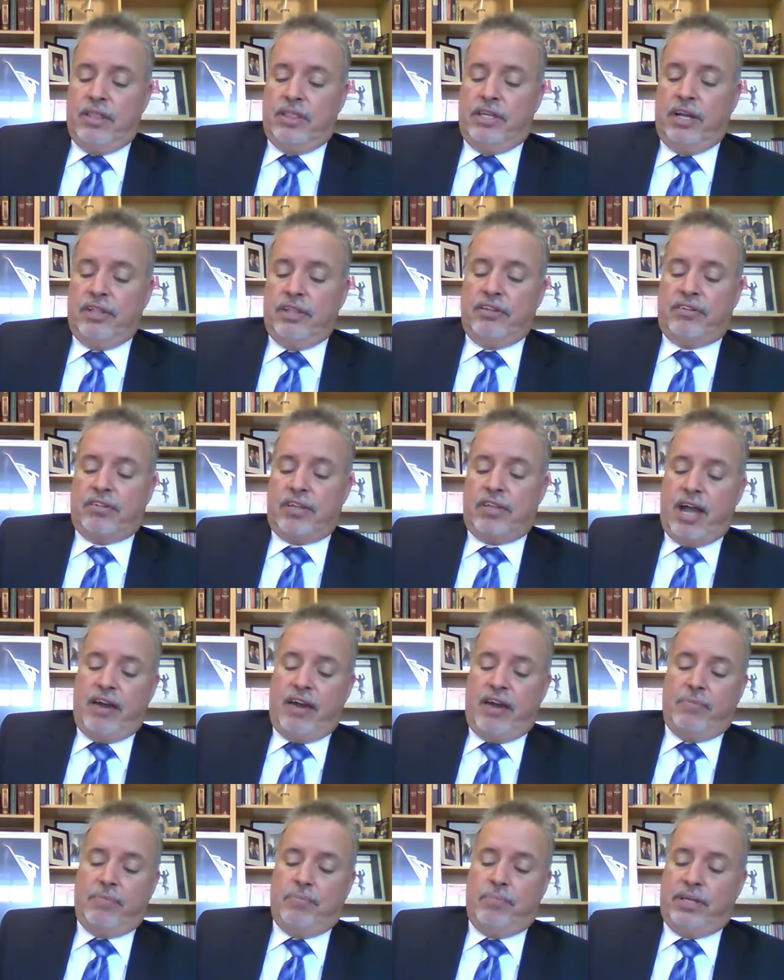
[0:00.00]
the other
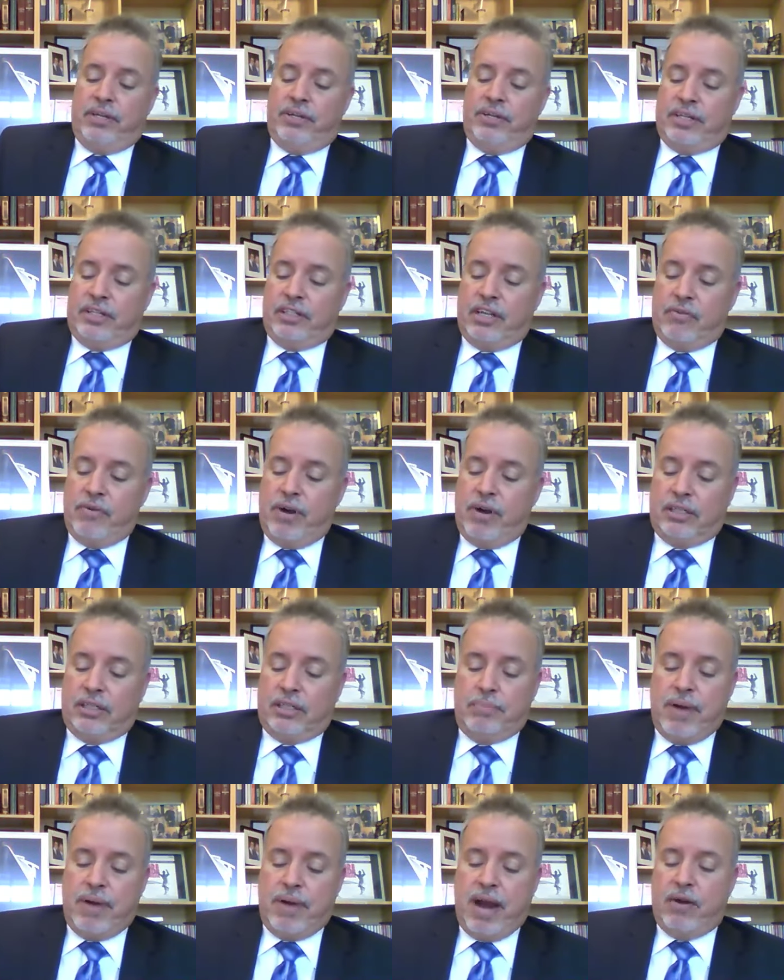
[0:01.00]
side of the building
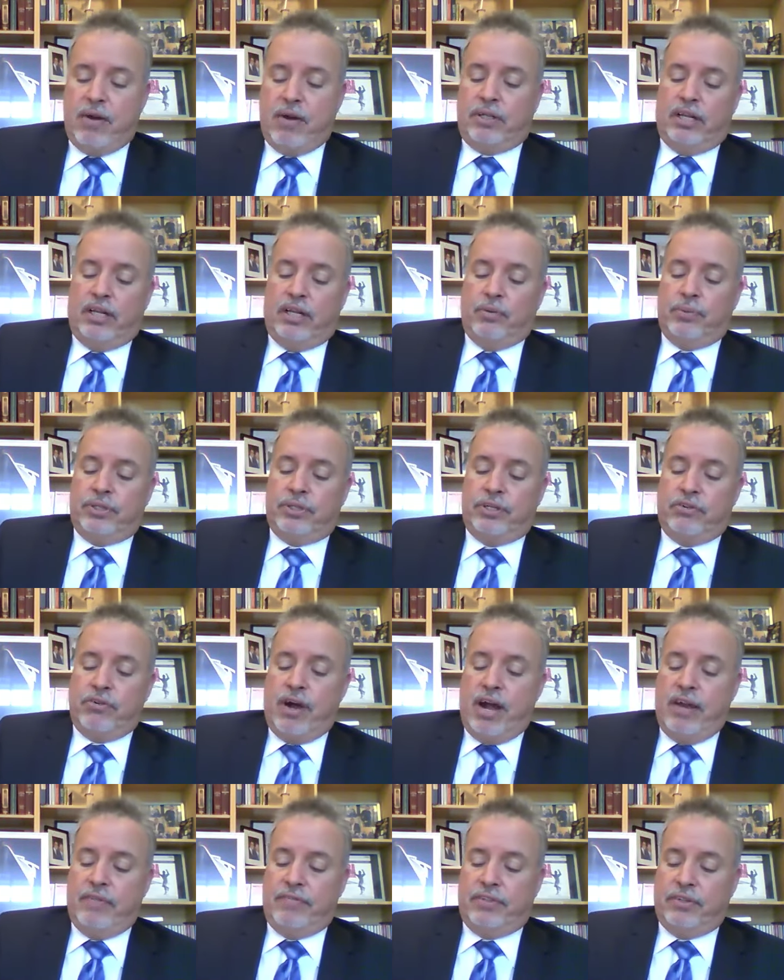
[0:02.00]
directly parallel with the
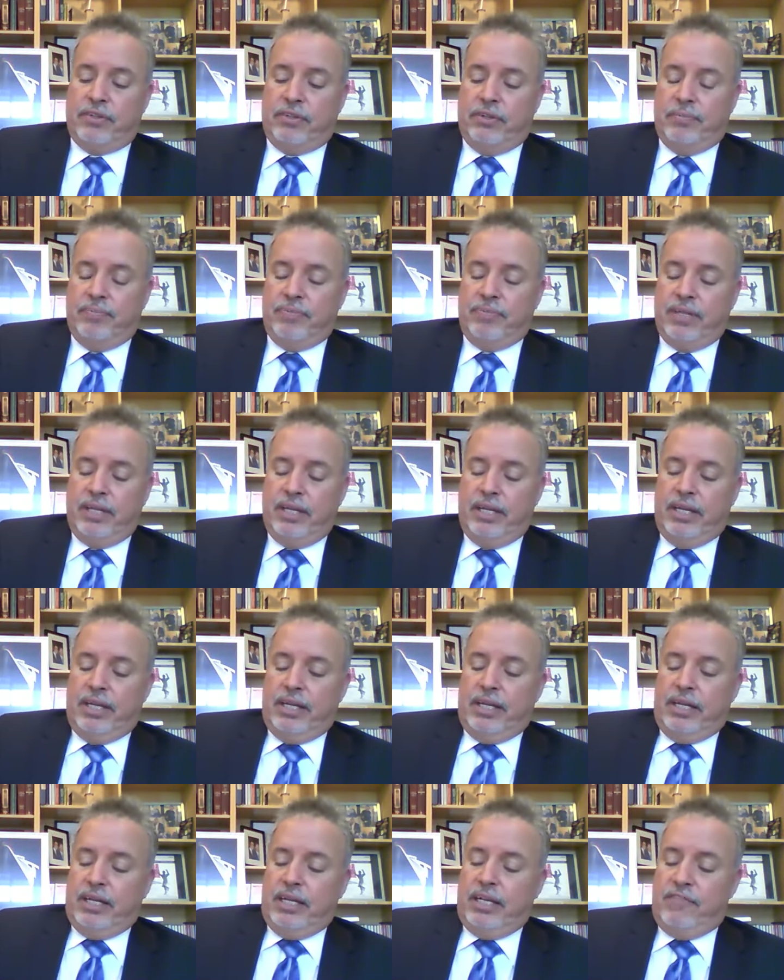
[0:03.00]
drive-through.
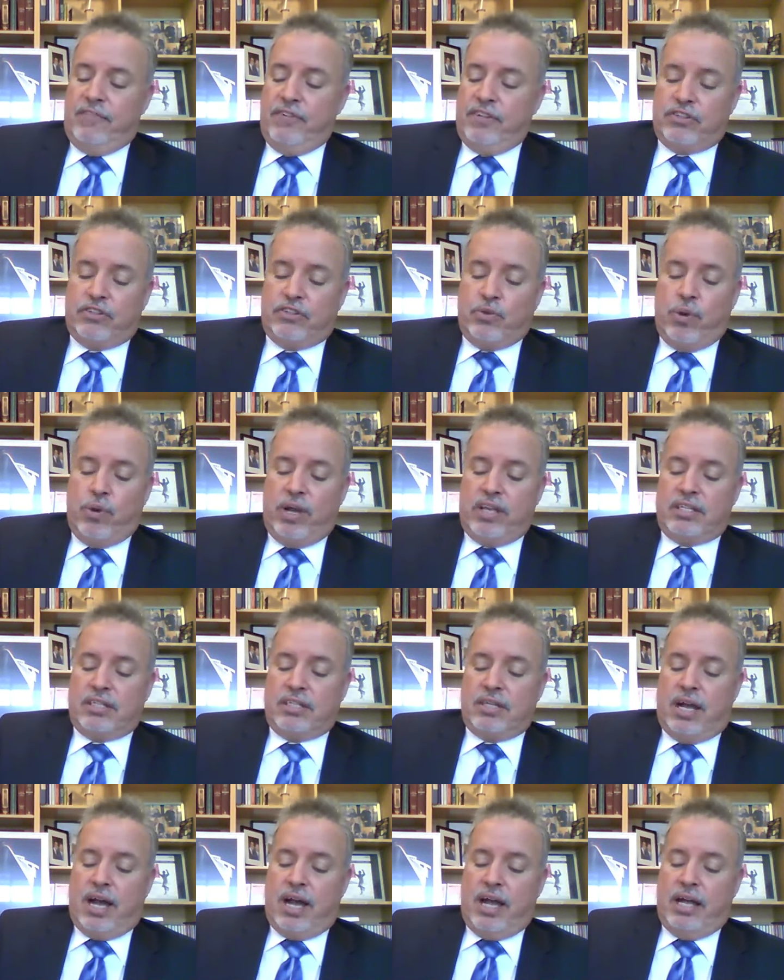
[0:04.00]
If it's the
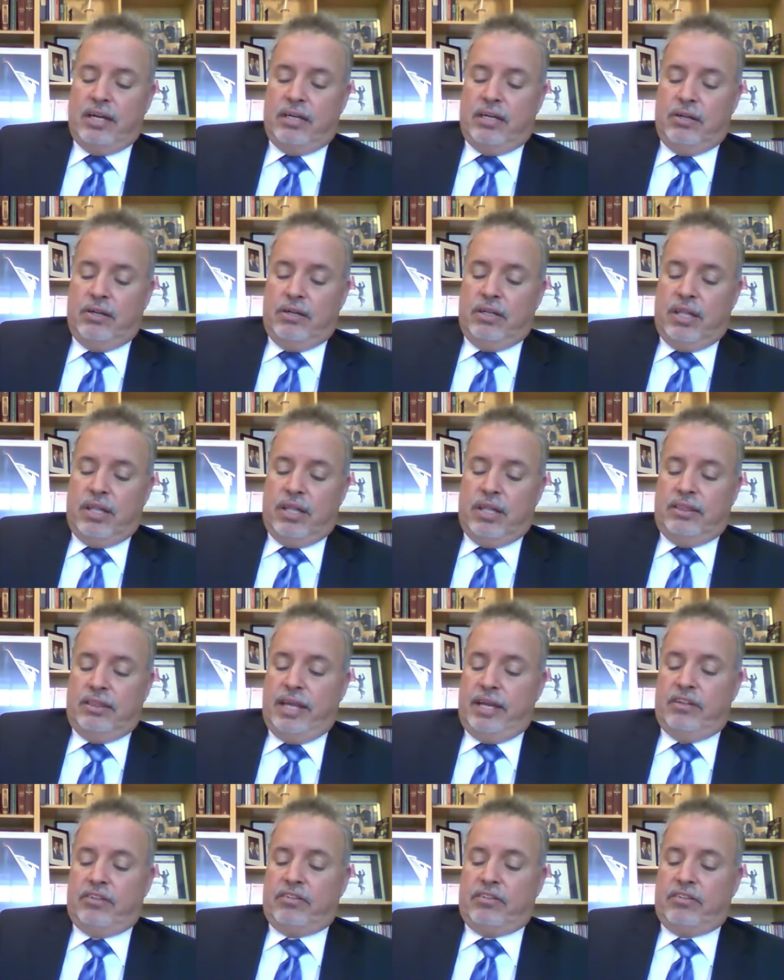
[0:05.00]
west side,
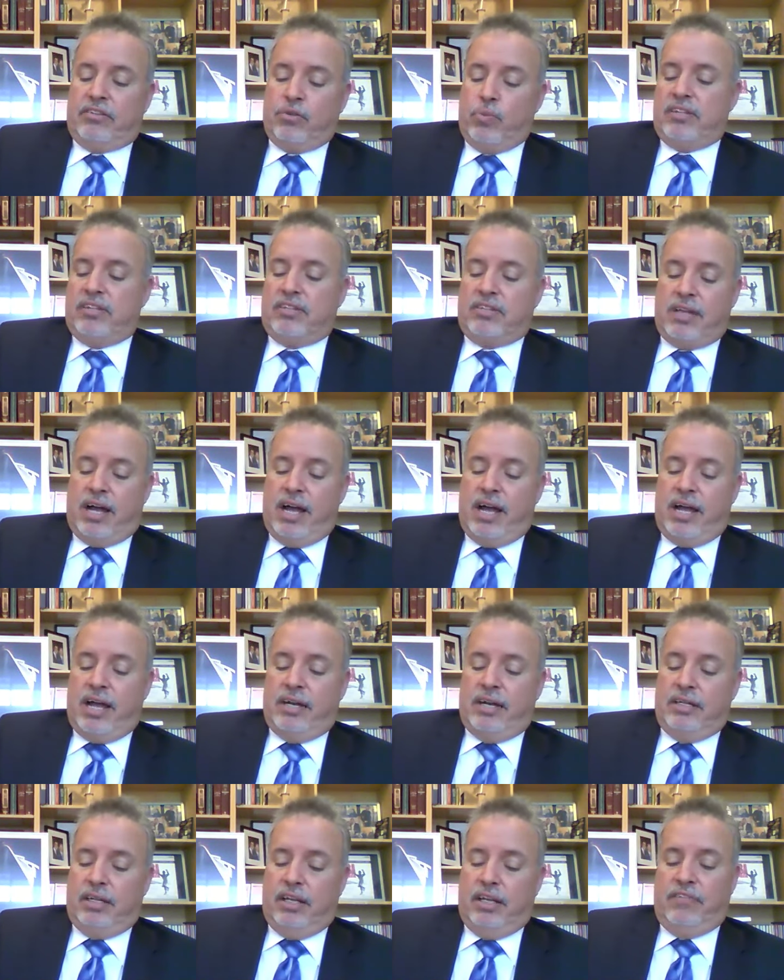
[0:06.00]
then it's the west
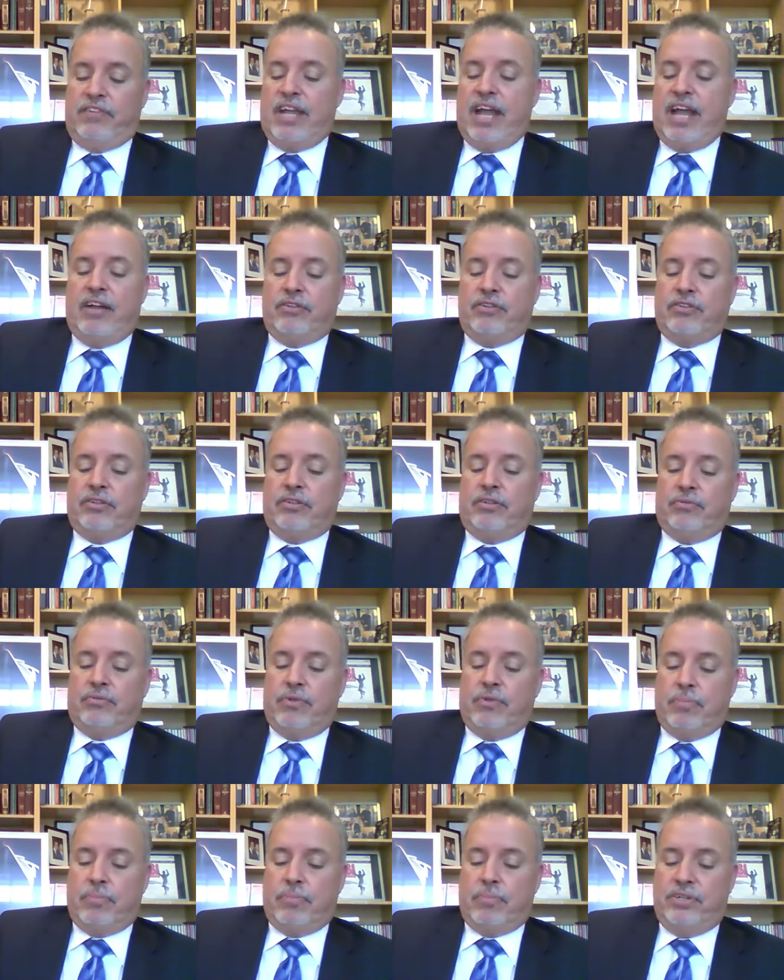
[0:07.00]
side if counsel
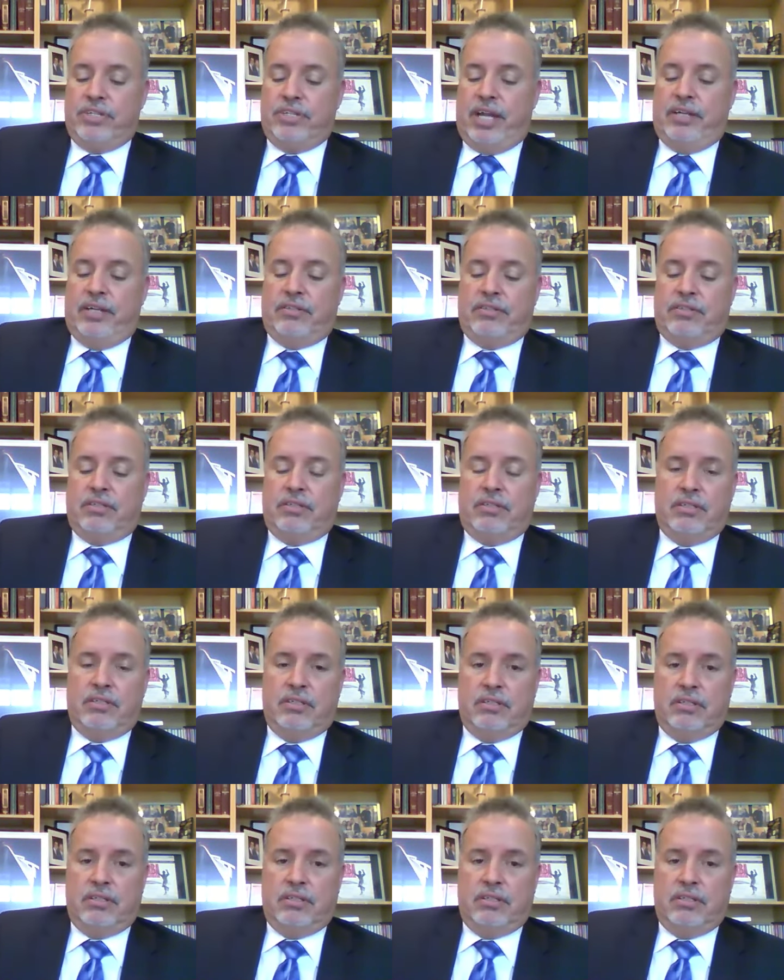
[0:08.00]
represents.
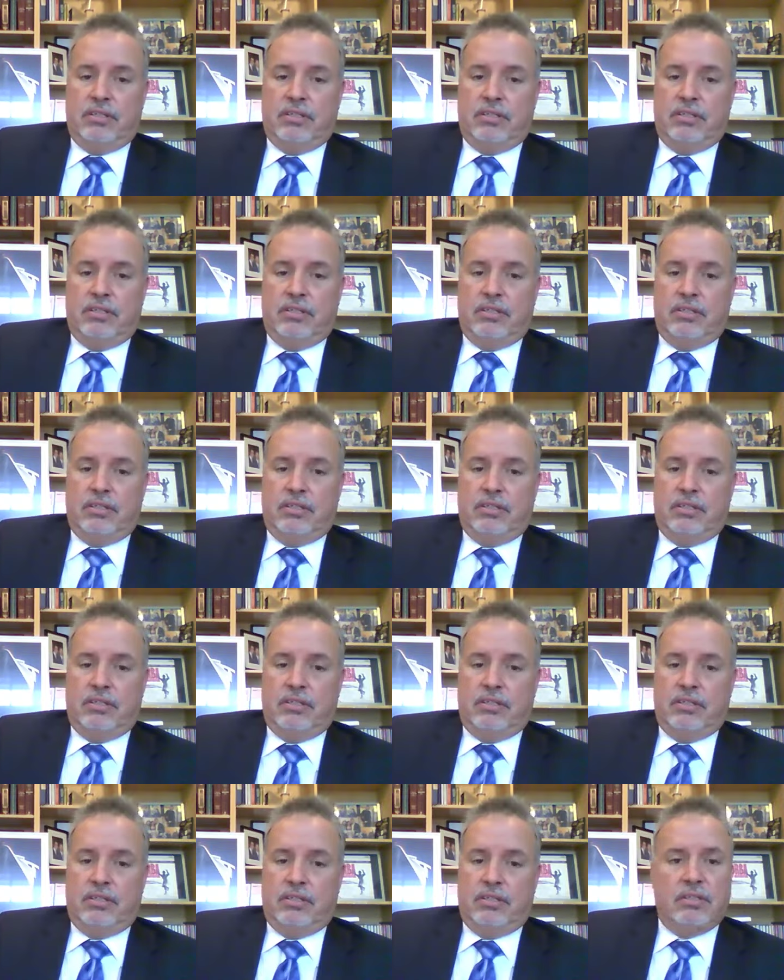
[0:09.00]

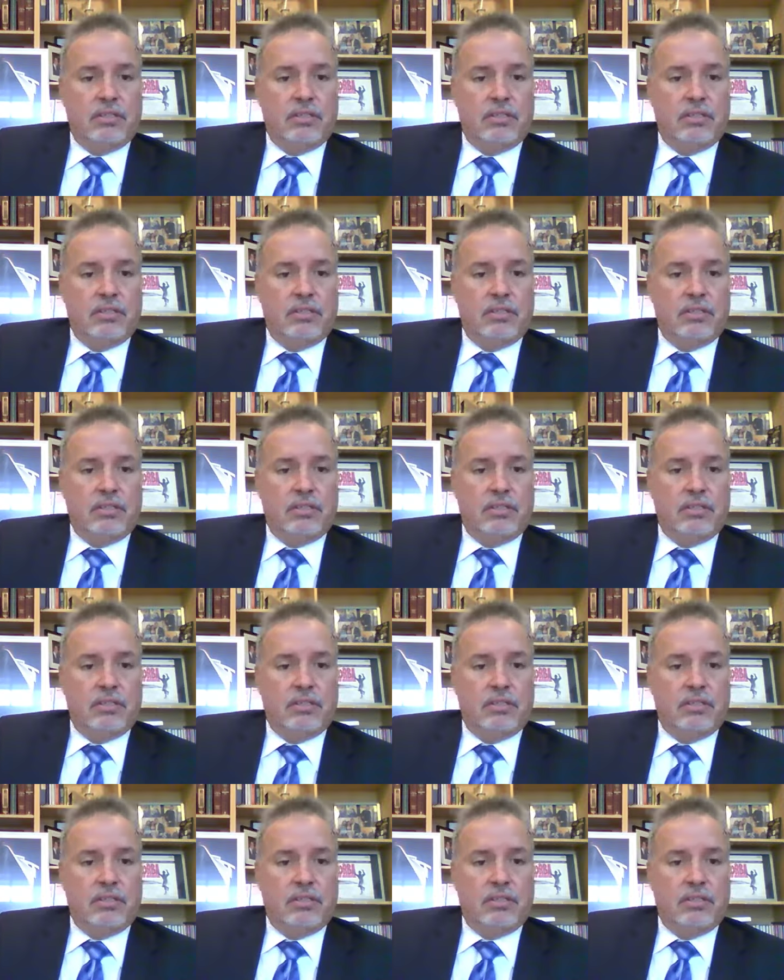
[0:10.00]
Stacy?